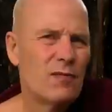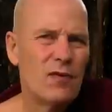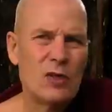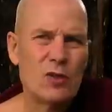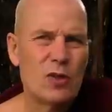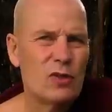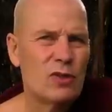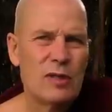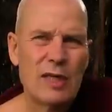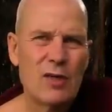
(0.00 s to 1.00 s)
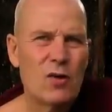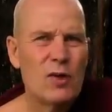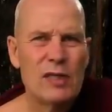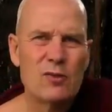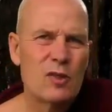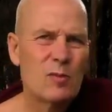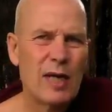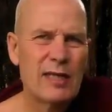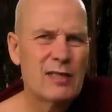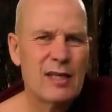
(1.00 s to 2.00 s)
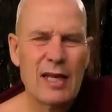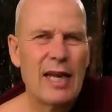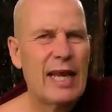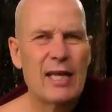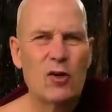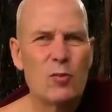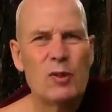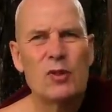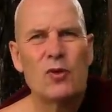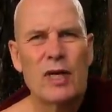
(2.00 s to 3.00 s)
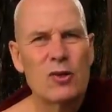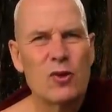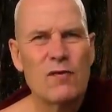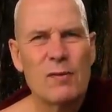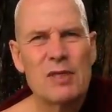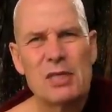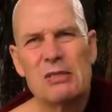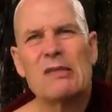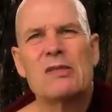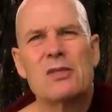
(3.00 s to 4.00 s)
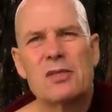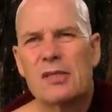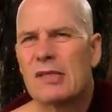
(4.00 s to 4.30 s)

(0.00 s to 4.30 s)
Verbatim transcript: Free choice. They go into the mind, it's like an open door, can do it from a distance,